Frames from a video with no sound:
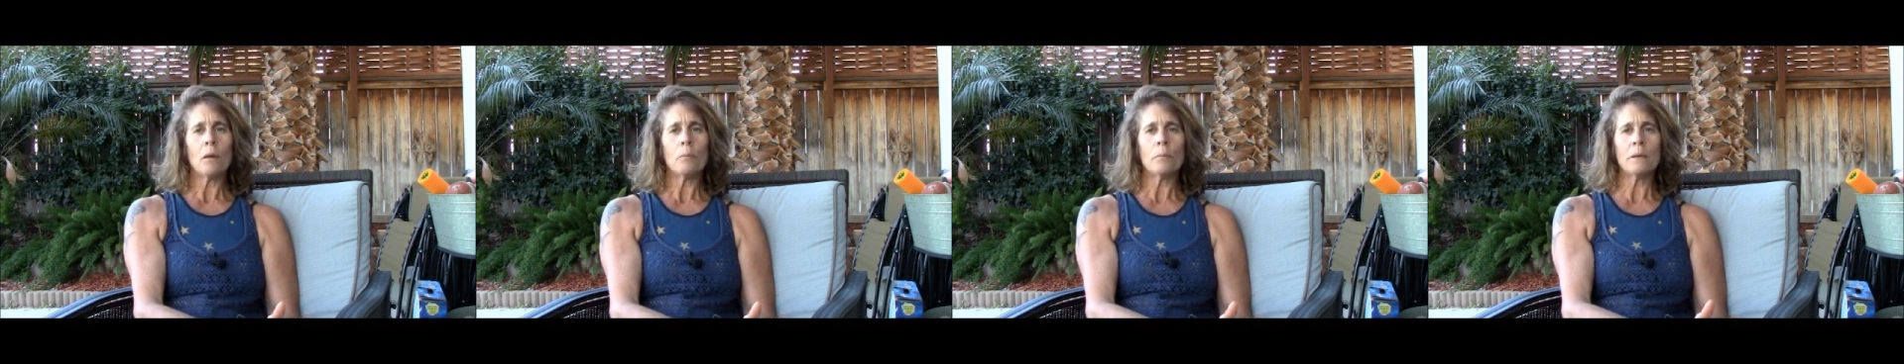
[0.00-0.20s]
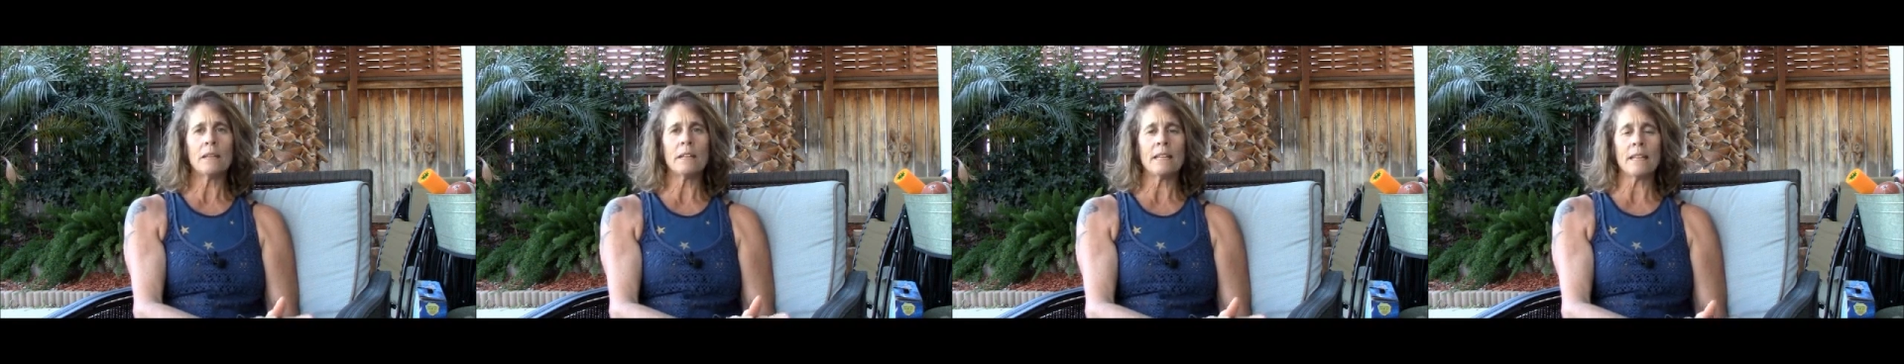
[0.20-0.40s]

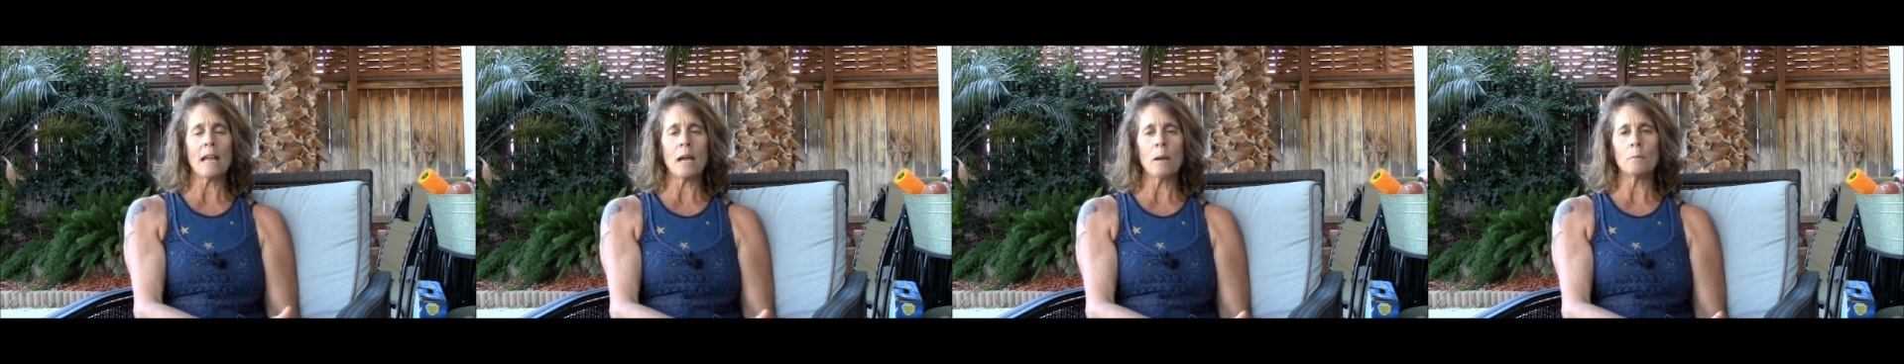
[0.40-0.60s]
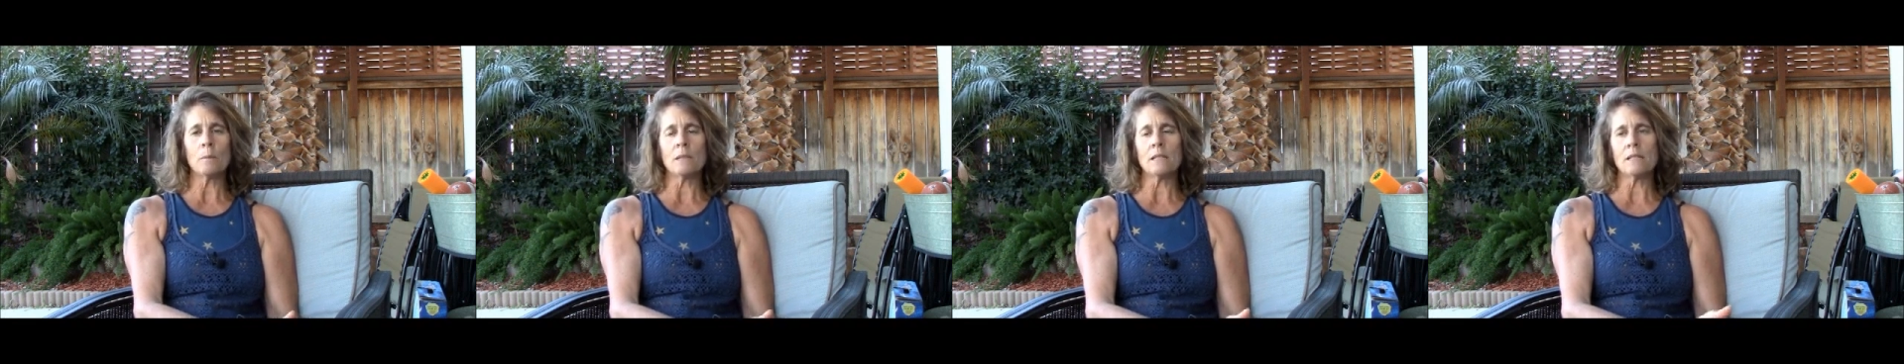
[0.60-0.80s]
But in the
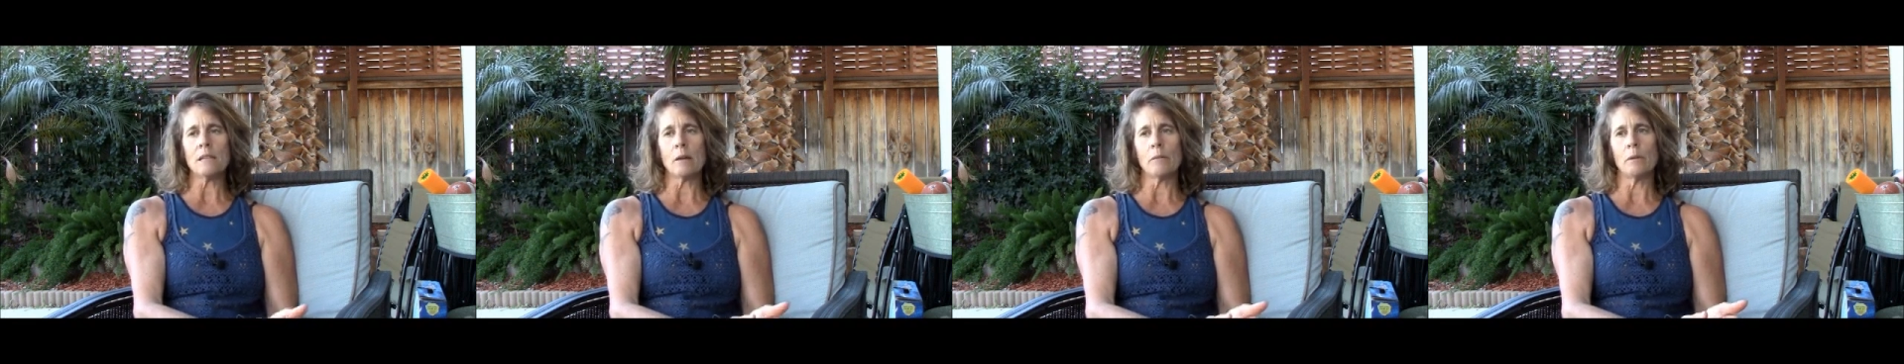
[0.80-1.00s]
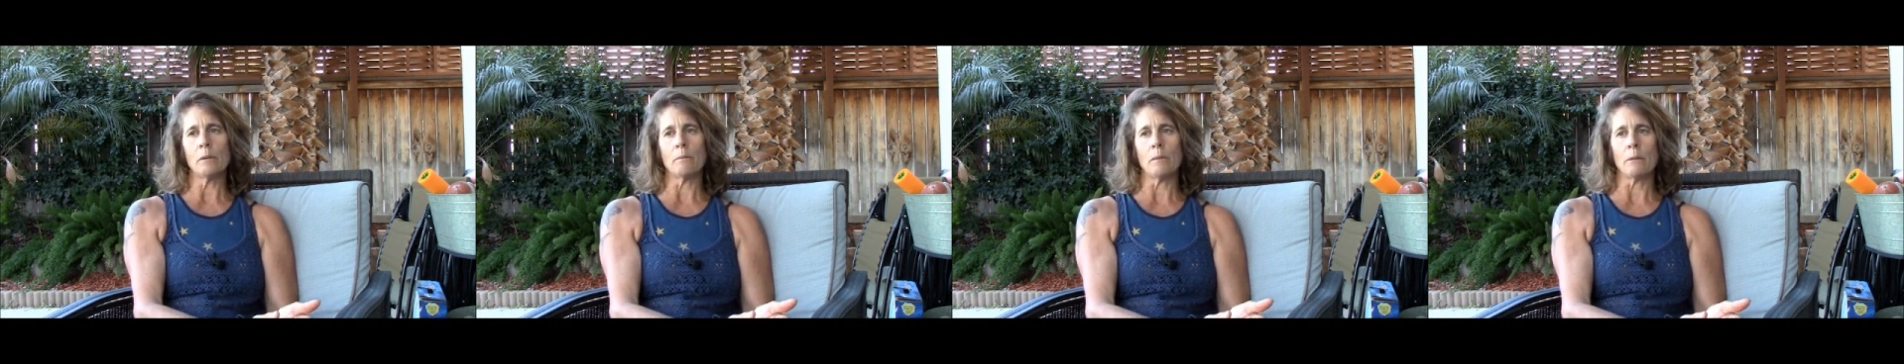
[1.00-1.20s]
ambulance, I
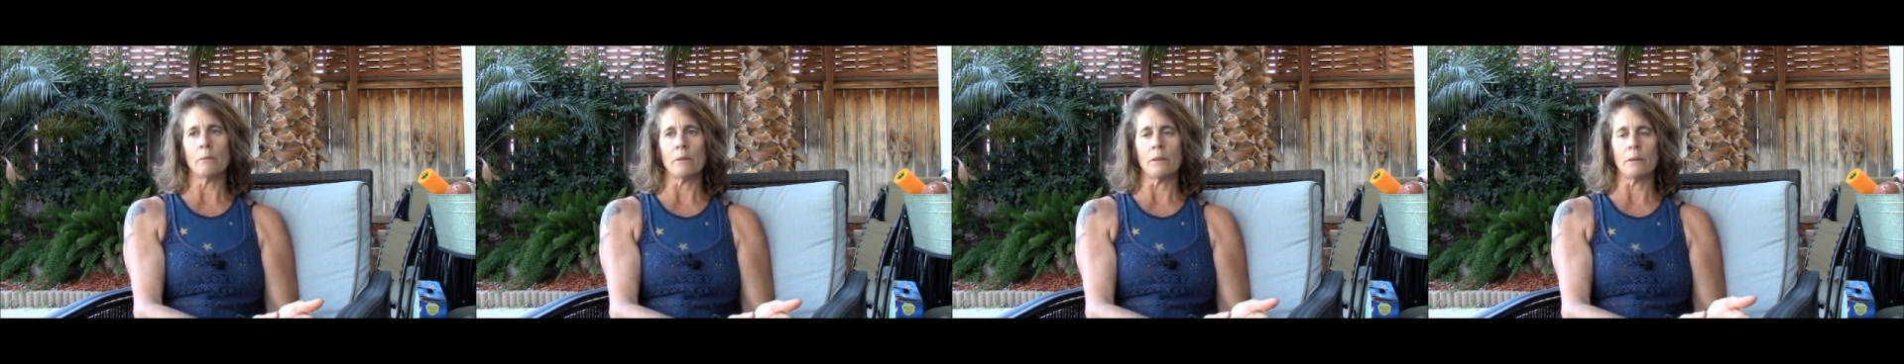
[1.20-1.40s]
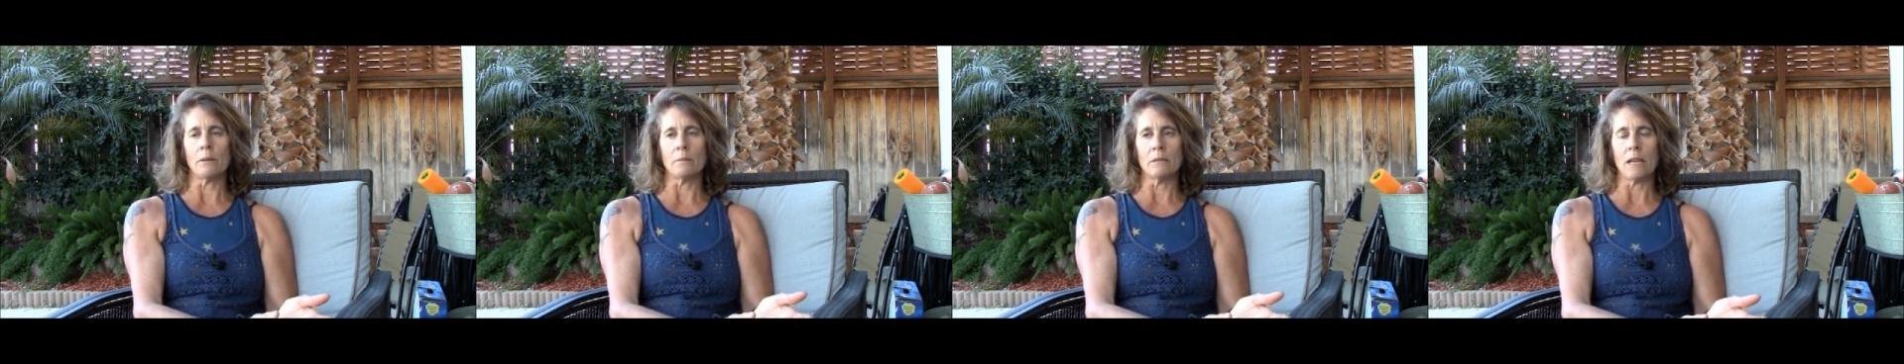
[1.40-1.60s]

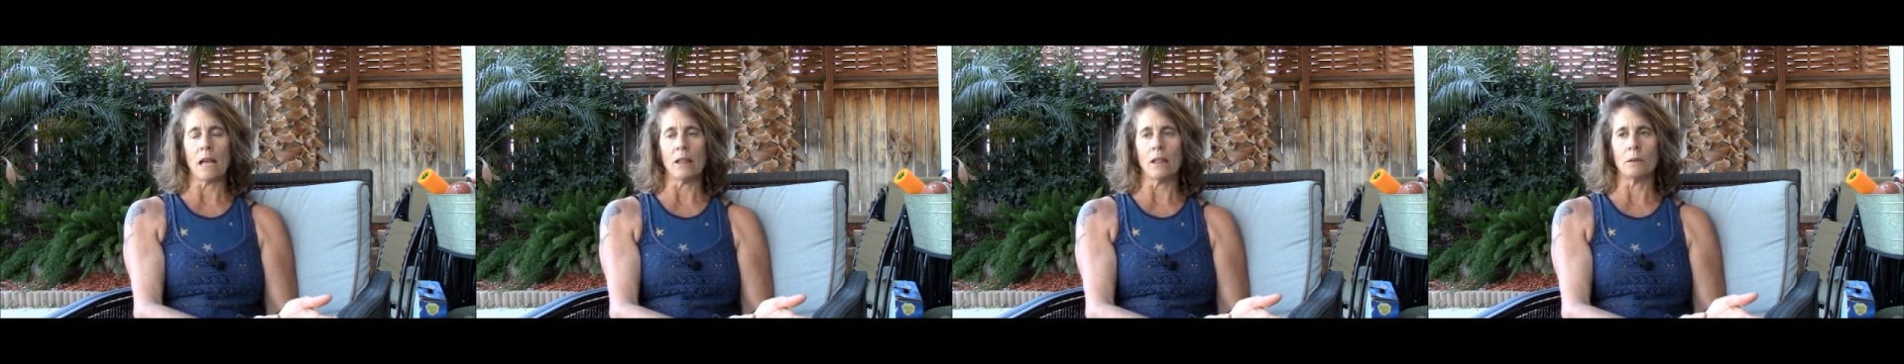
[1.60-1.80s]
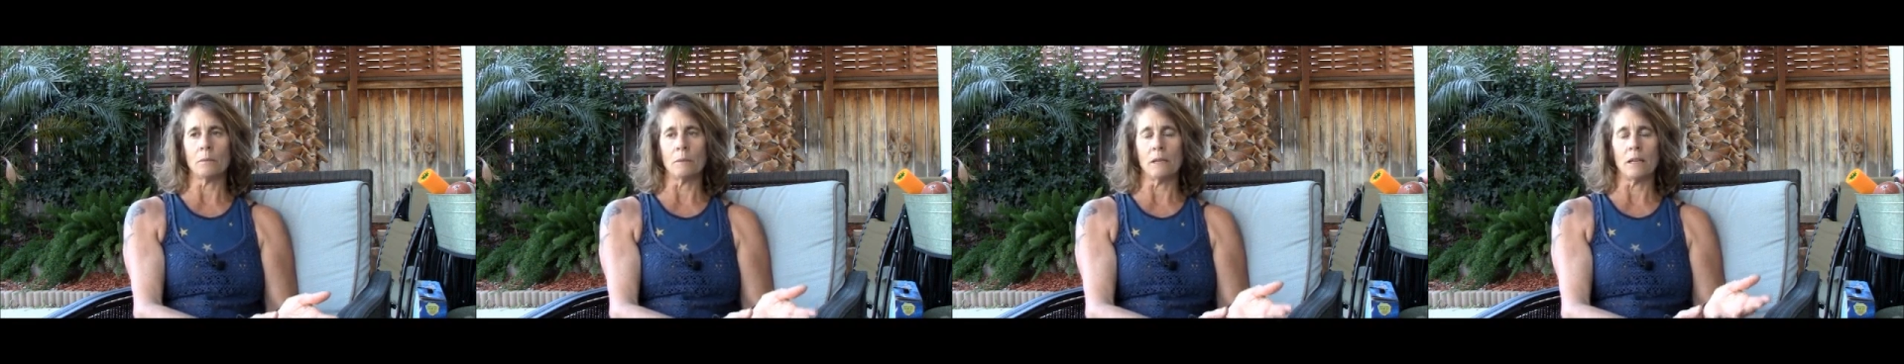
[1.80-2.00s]
remember them
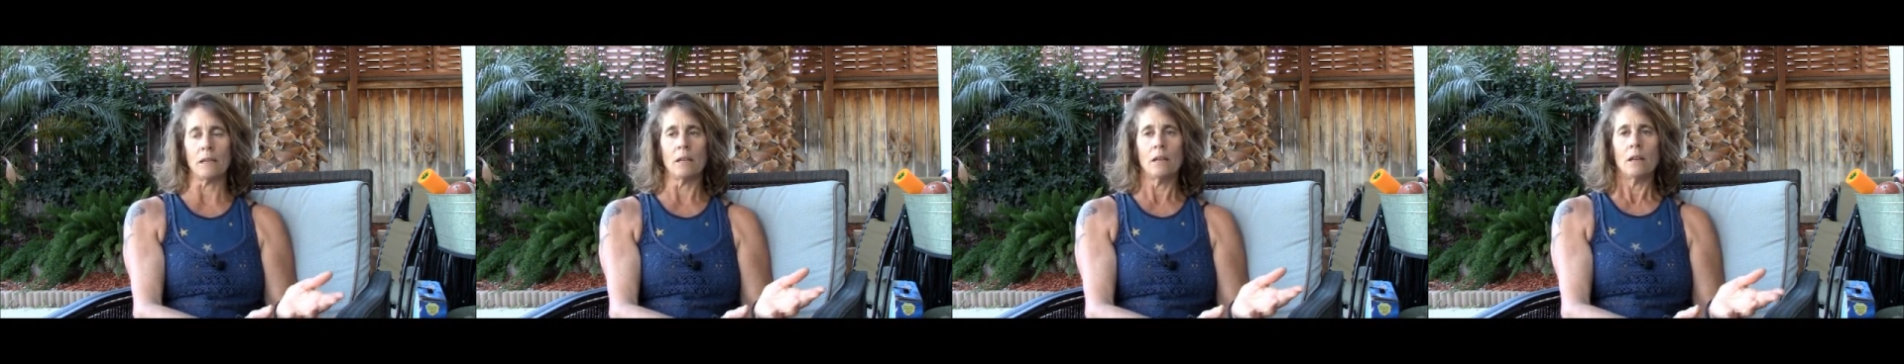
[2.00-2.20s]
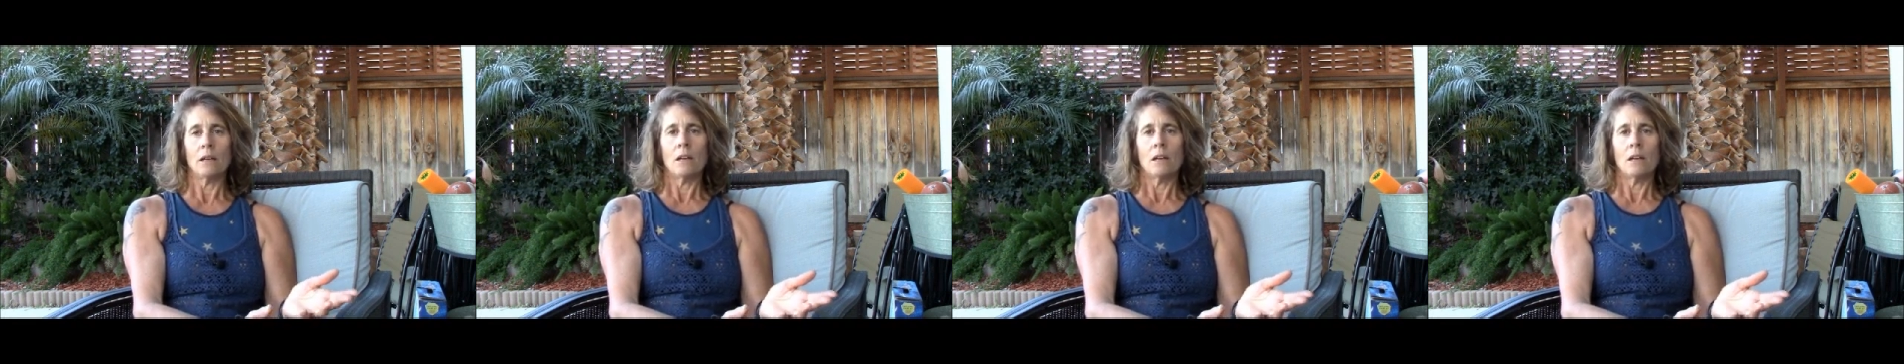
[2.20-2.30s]
telling me,